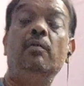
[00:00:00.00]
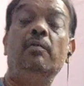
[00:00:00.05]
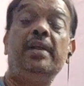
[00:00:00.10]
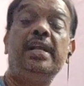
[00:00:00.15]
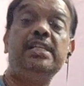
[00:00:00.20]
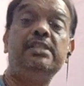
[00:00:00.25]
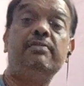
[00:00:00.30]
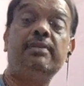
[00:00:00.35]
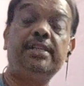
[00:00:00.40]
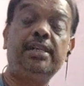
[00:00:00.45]

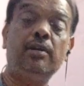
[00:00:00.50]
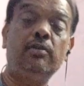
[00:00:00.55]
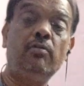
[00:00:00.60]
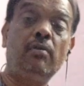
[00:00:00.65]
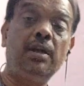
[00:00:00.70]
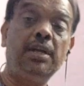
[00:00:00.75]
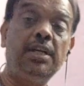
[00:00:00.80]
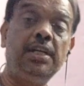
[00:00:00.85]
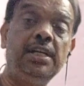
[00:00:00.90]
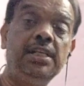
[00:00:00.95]
Whereas vector
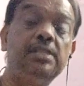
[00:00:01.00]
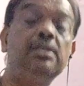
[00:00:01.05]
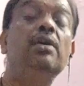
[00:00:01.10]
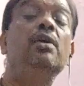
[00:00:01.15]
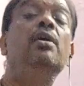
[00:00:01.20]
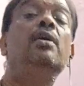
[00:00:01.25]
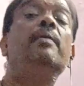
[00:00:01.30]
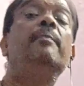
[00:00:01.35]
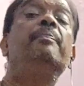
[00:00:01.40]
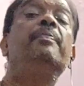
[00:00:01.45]

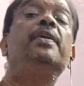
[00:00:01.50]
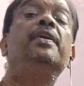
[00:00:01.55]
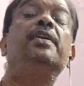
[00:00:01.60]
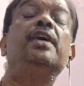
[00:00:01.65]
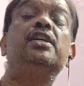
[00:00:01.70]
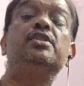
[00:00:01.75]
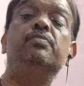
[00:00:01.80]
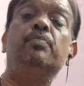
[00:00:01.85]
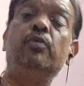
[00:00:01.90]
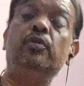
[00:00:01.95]
quantities, it
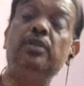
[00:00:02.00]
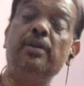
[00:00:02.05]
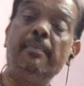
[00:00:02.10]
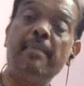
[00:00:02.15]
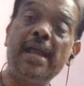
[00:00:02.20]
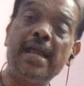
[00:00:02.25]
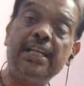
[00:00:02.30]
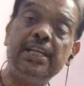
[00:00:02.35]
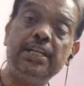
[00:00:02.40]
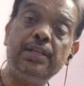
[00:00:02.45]
has both the
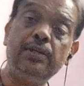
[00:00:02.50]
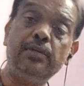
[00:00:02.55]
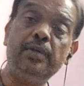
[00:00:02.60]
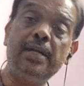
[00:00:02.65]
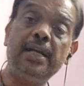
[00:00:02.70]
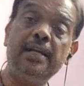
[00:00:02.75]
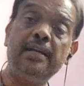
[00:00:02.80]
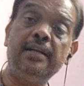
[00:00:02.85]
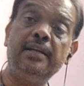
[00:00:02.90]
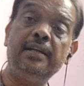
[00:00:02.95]

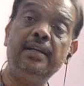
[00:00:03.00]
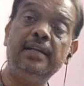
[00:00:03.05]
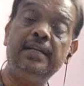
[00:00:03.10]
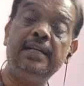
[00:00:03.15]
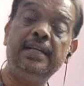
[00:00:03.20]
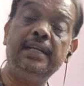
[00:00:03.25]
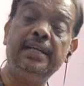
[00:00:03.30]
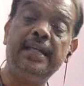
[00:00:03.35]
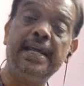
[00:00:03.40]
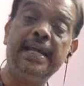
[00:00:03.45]
magnitude and
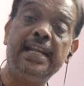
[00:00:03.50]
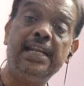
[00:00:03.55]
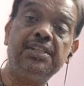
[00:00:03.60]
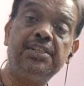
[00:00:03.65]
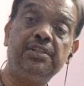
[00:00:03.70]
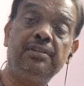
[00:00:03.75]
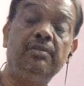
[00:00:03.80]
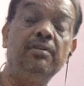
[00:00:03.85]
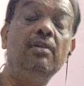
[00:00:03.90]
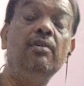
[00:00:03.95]
direction.